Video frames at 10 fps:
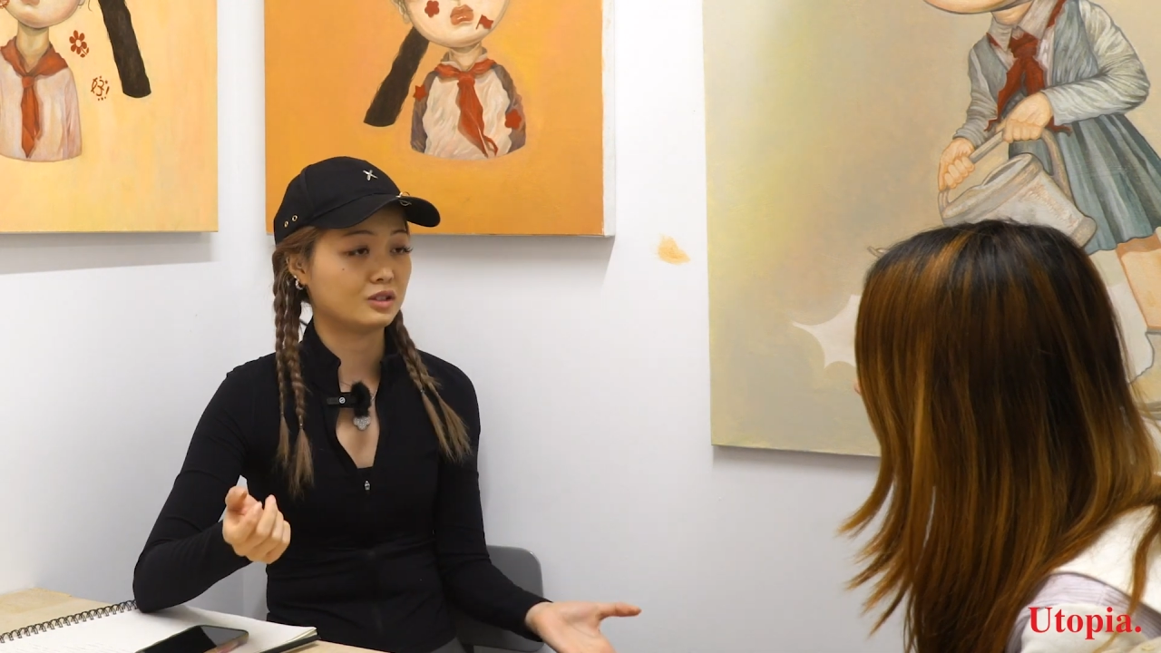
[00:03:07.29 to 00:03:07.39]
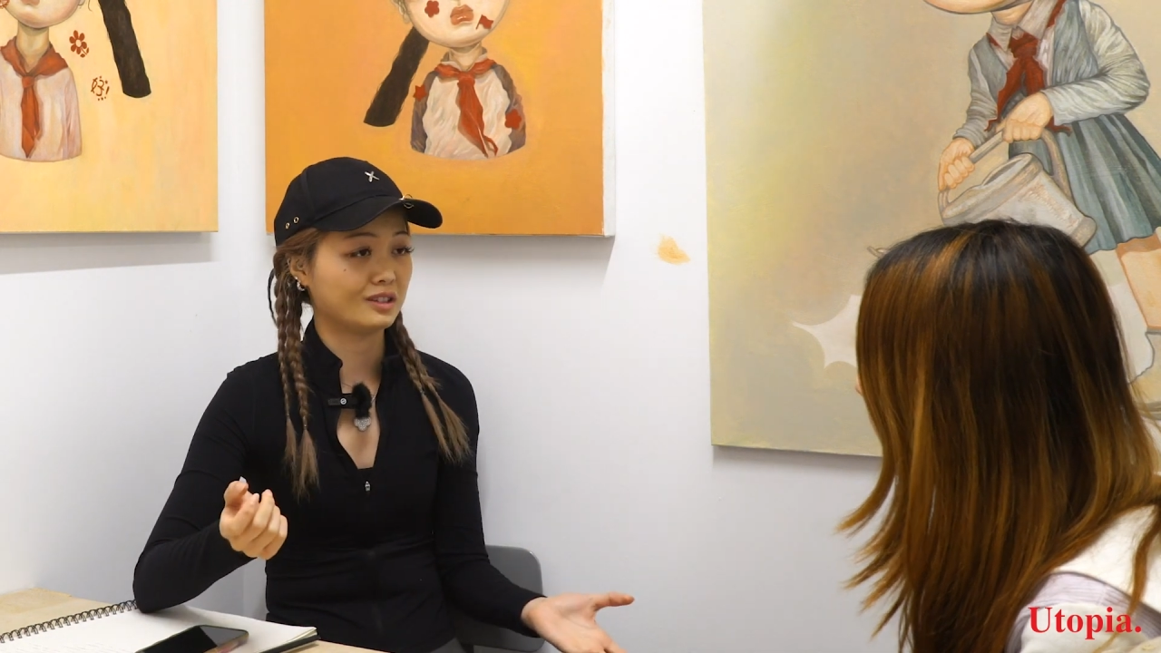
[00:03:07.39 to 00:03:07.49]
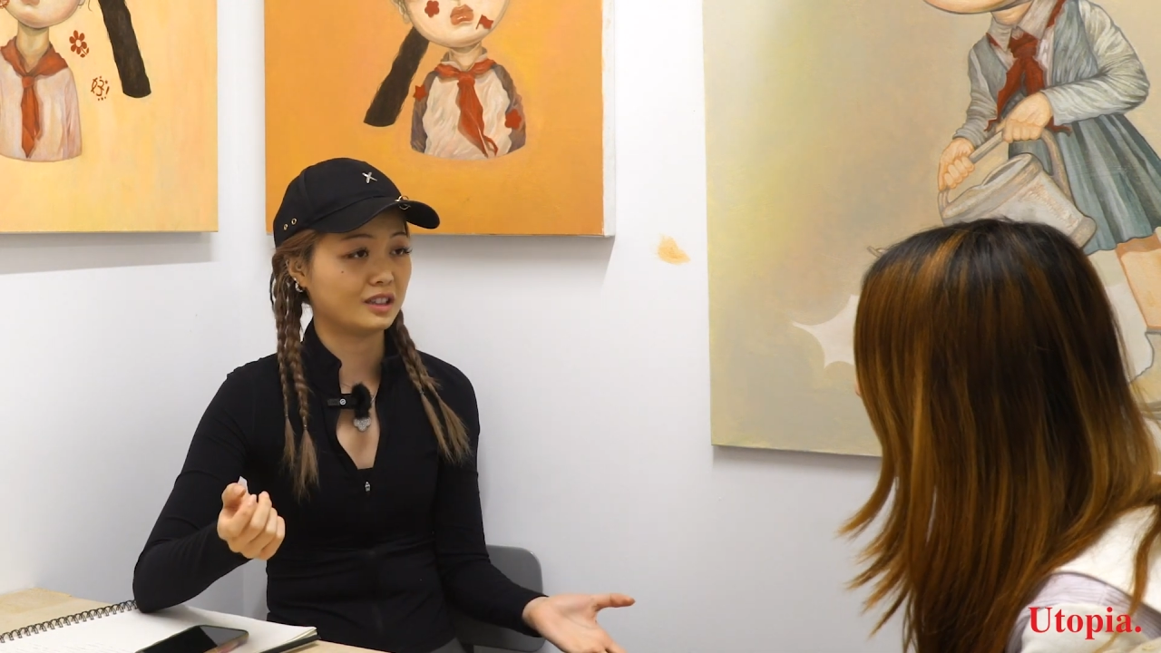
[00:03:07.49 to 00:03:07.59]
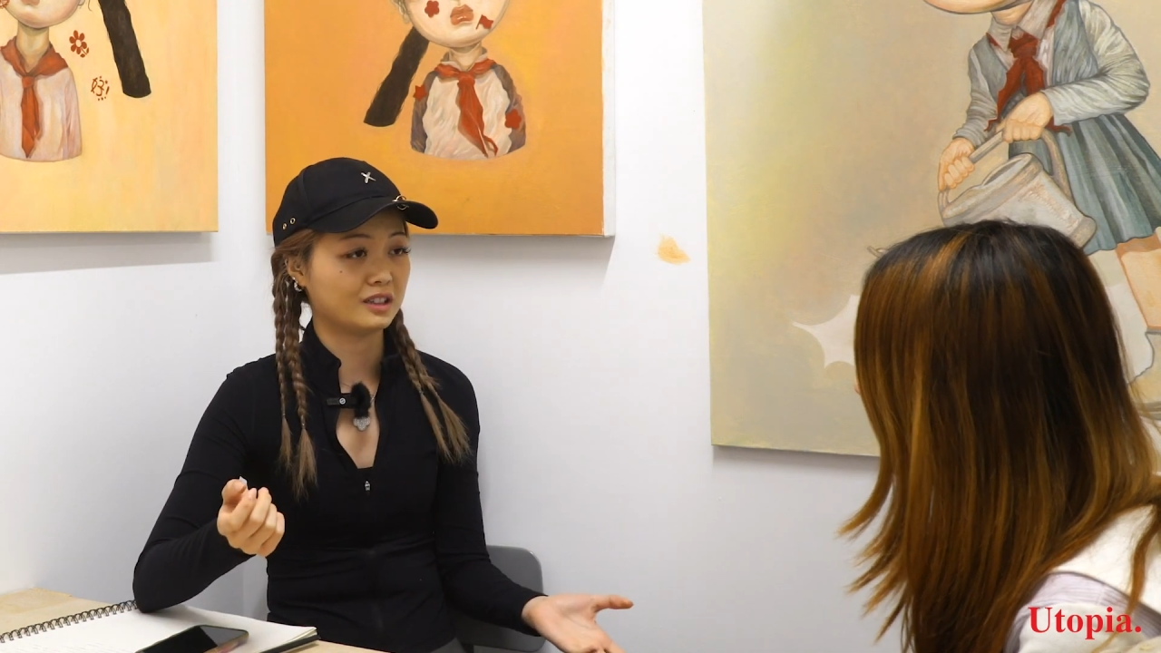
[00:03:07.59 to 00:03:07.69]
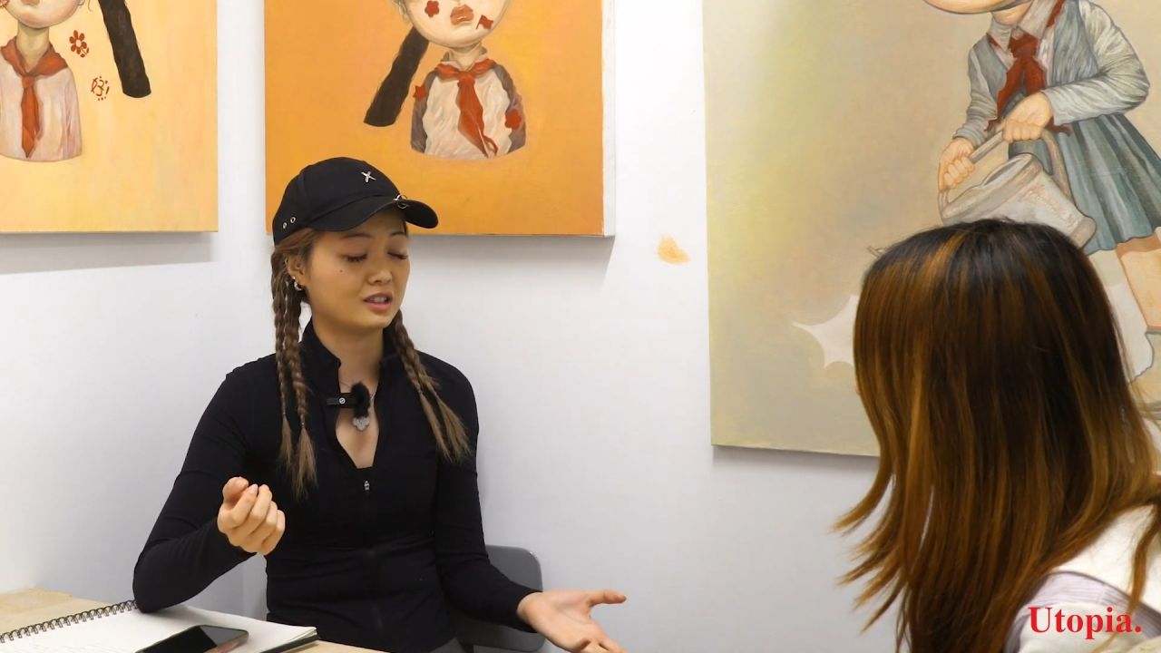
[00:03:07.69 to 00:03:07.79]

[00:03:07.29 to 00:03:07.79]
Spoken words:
to like